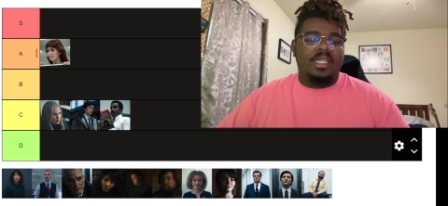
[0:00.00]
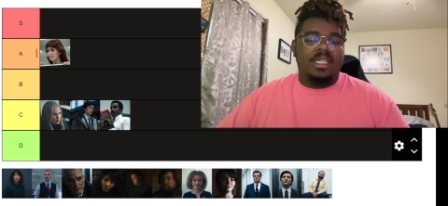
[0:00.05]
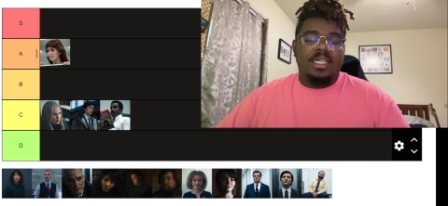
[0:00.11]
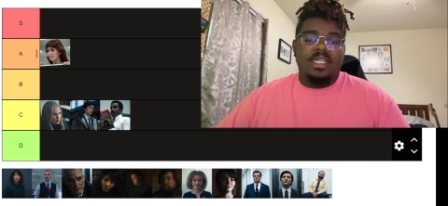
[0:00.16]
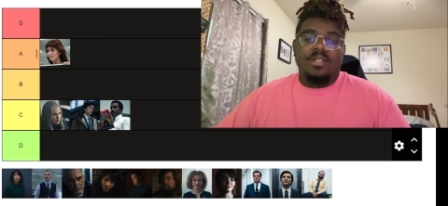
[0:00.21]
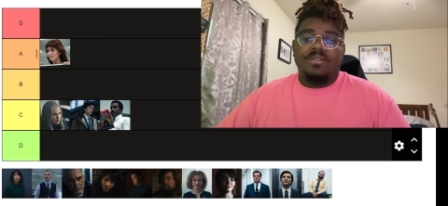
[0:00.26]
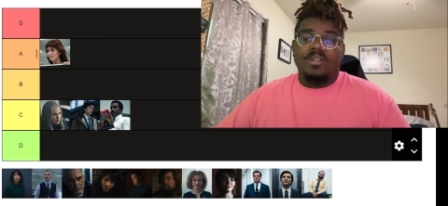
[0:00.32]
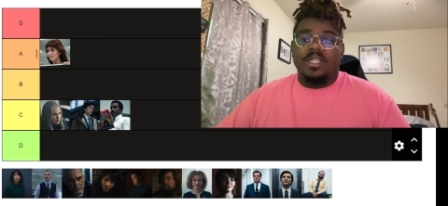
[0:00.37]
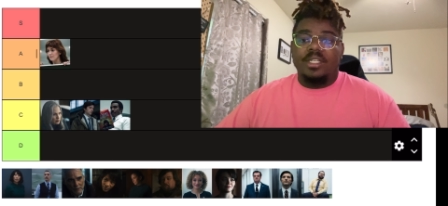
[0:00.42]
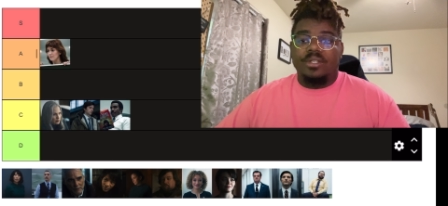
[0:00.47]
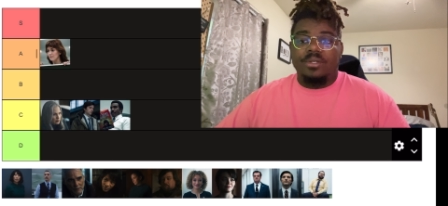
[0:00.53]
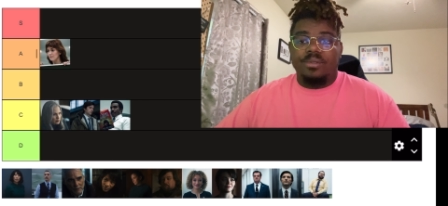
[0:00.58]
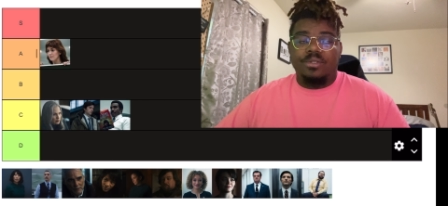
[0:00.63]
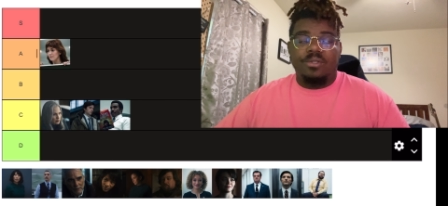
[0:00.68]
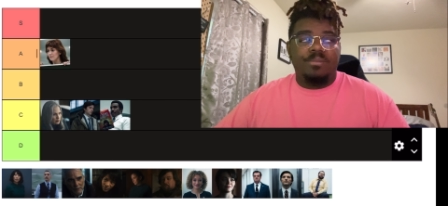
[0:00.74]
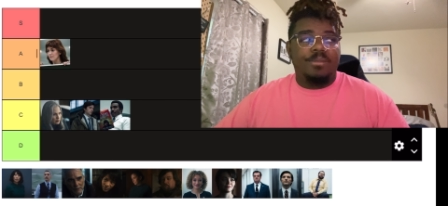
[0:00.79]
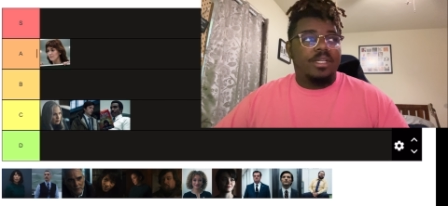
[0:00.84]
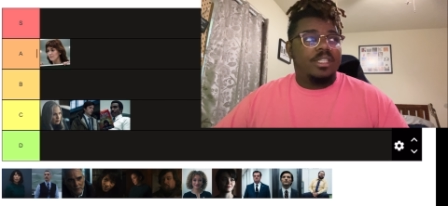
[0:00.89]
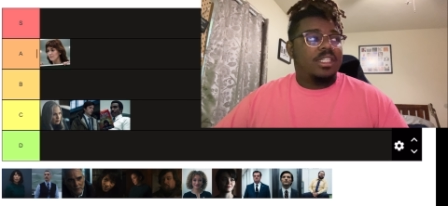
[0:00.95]
He doesn't really do
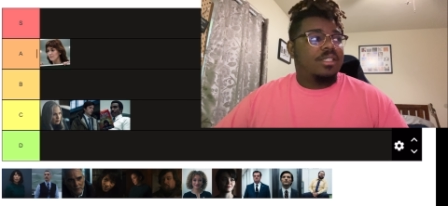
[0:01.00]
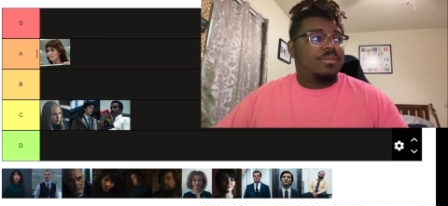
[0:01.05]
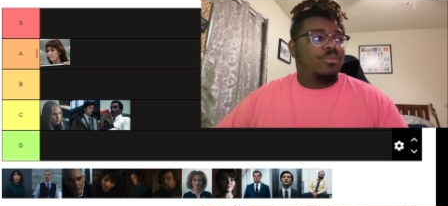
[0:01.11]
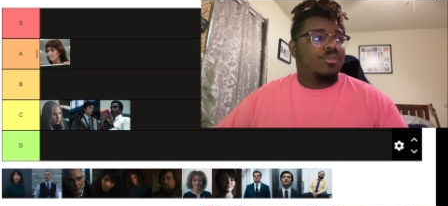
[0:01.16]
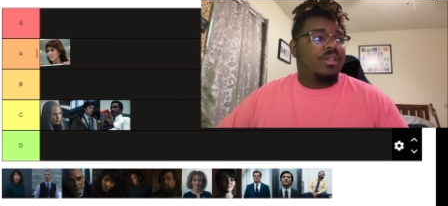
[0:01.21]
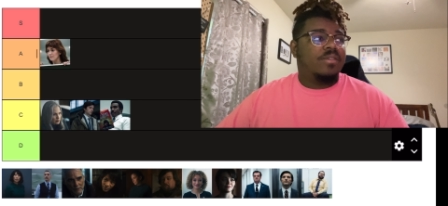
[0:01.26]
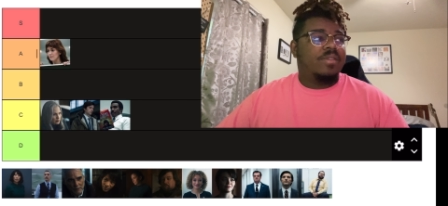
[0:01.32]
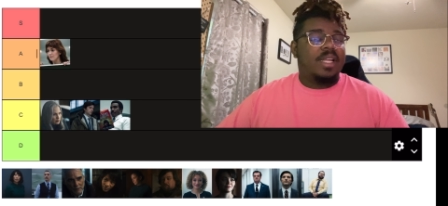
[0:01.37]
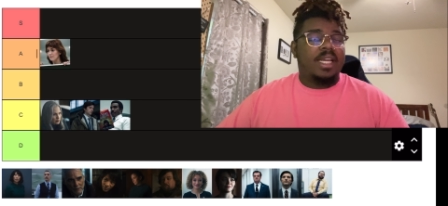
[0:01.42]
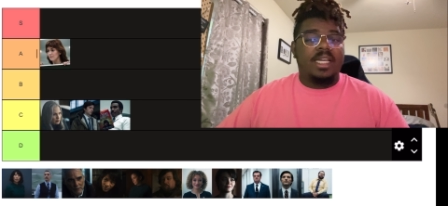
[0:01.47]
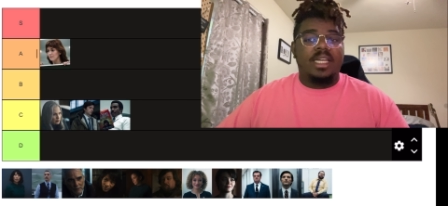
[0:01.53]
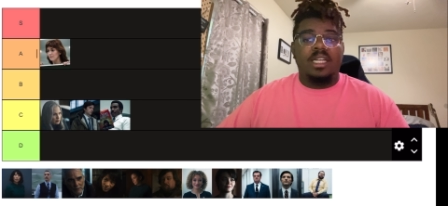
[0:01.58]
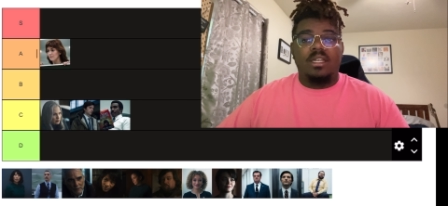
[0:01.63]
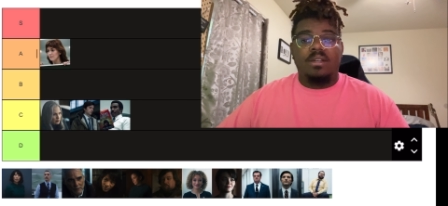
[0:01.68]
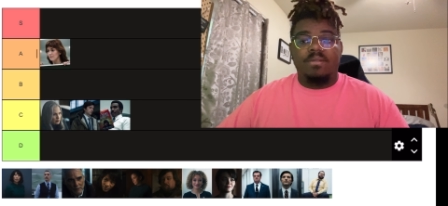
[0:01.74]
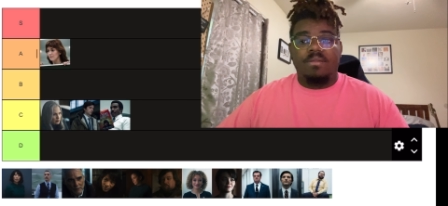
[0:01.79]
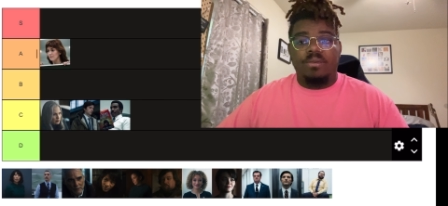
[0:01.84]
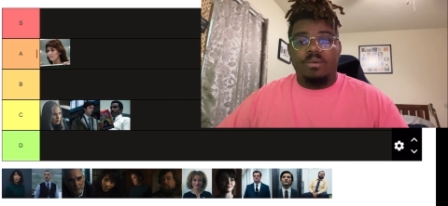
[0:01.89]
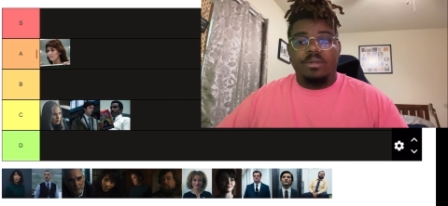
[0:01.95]
too much. He's more of like an
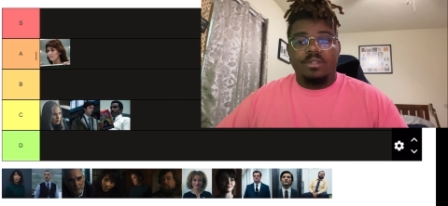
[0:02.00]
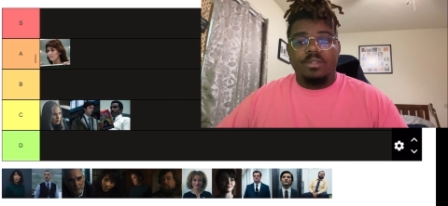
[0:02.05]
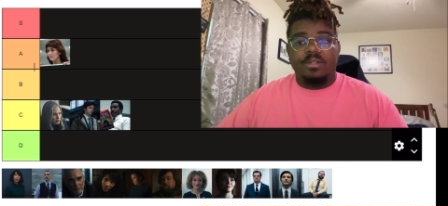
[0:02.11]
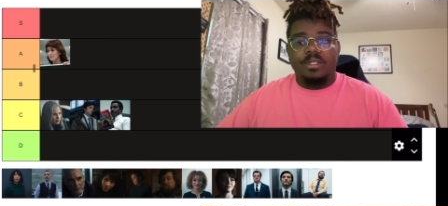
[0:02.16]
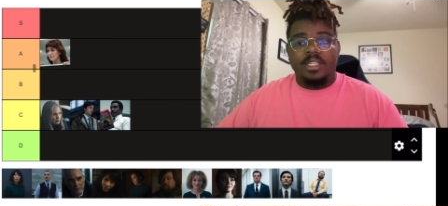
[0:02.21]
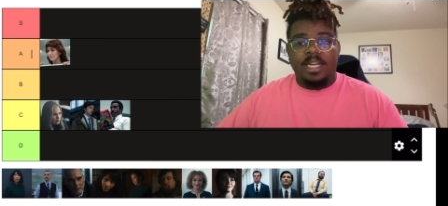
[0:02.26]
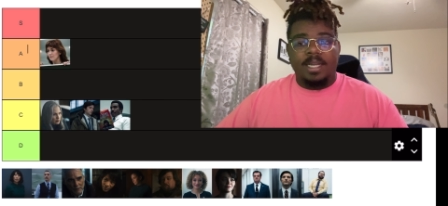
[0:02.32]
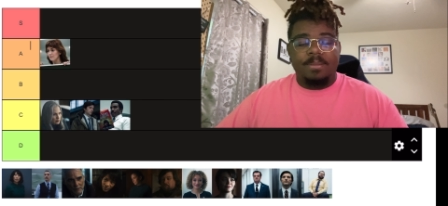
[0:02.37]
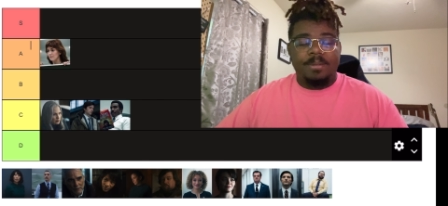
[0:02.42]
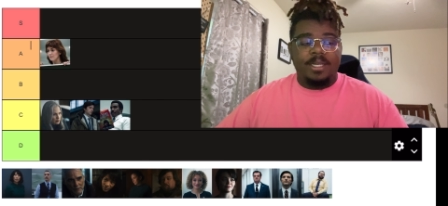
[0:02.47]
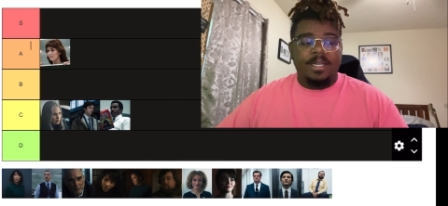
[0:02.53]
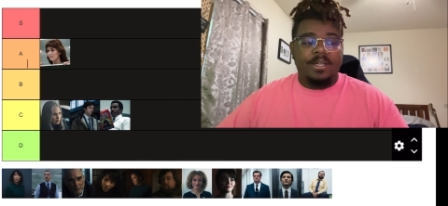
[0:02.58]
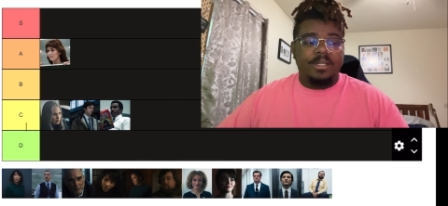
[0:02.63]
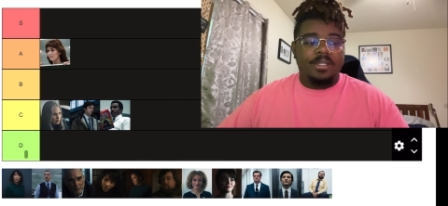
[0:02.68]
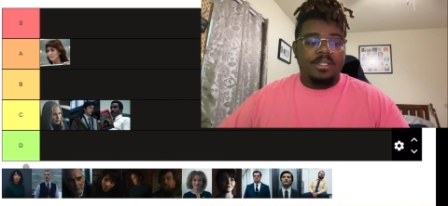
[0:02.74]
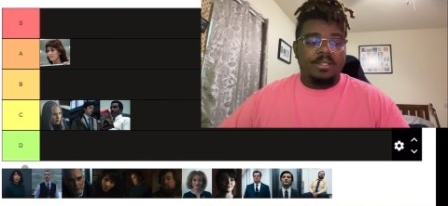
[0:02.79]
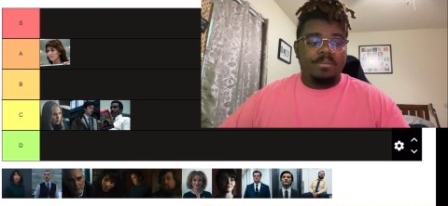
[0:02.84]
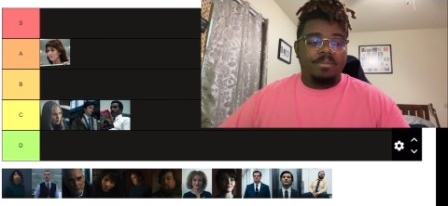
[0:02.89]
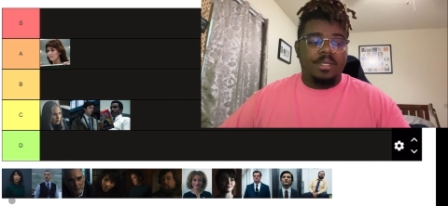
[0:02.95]
enforcer type
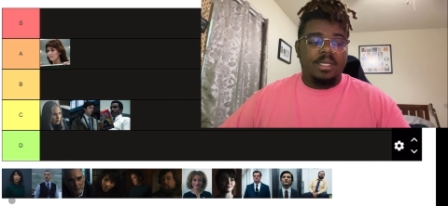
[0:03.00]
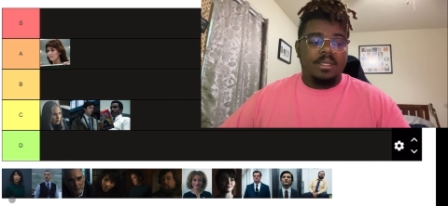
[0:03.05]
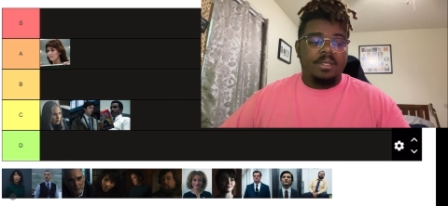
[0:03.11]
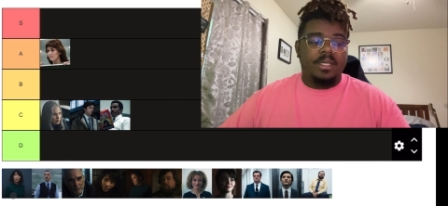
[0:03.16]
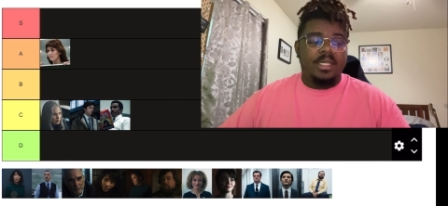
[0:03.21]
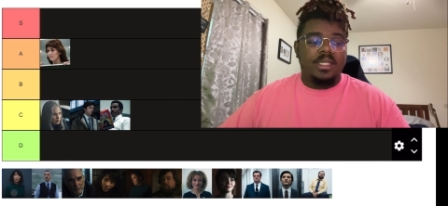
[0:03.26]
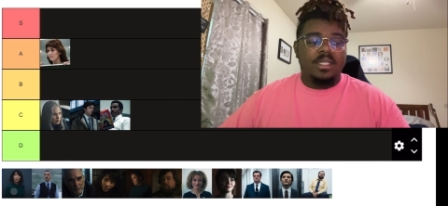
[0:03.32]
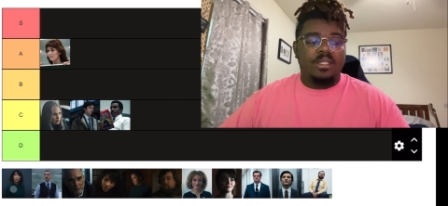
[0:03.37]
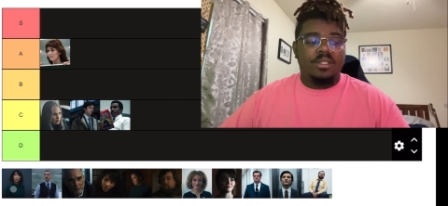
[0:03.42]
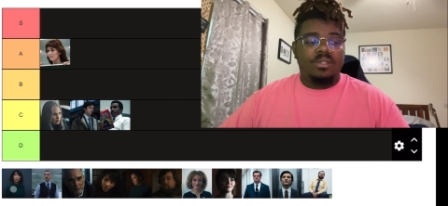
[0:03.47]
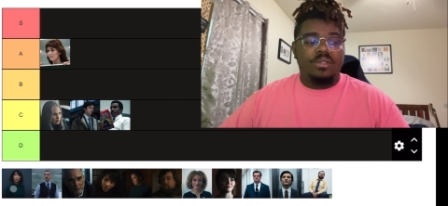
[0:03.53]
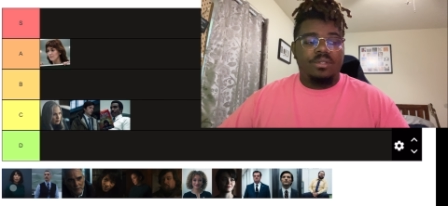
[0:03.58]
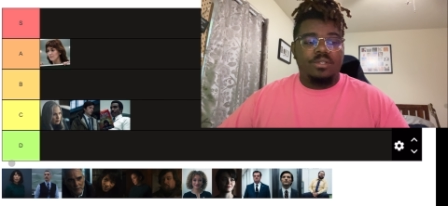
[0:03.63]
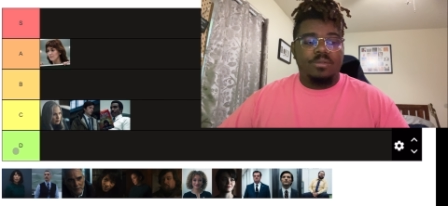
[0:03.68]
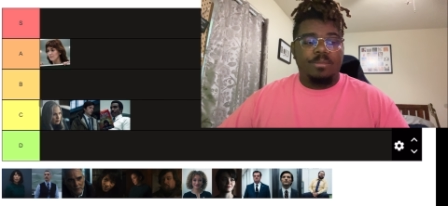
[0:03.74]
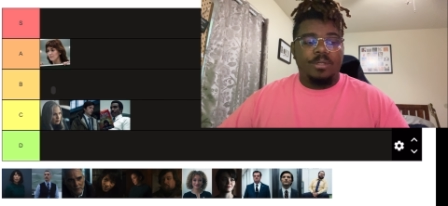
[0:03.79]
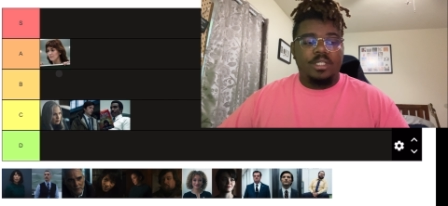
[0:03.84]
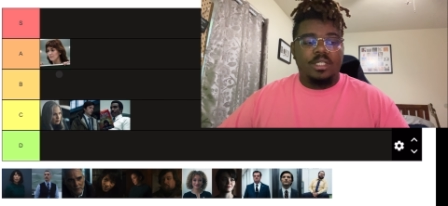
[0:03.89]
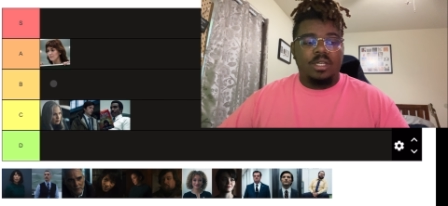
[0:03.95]
character, but he doesn't do
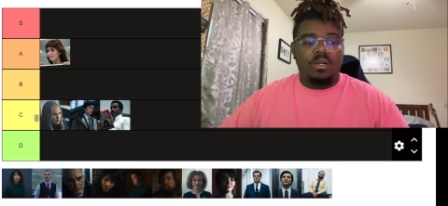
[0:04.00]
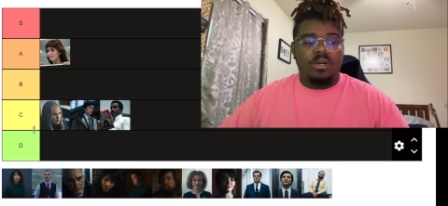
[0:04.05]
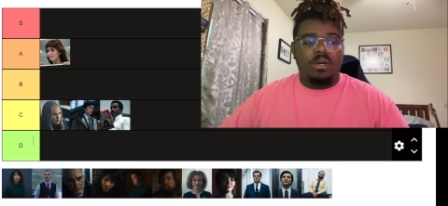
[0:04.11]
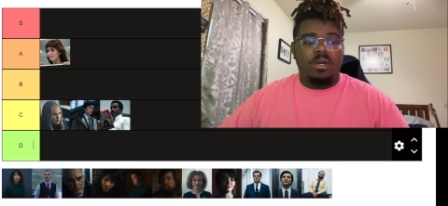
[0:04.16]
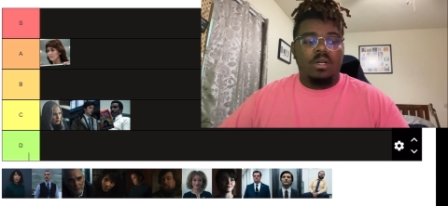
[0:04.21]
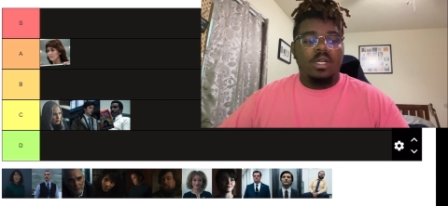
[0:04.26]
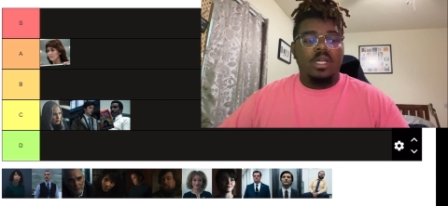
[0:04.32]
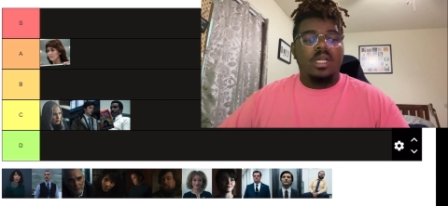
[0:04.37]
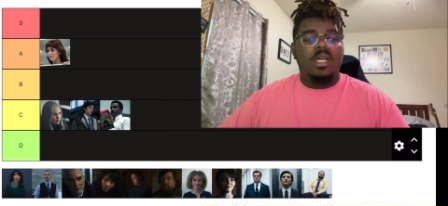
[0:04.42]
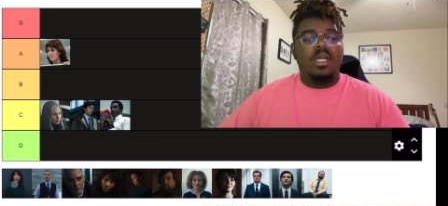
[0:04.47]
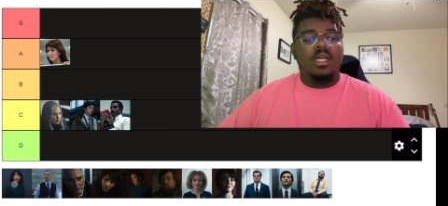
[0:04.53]
too much at all.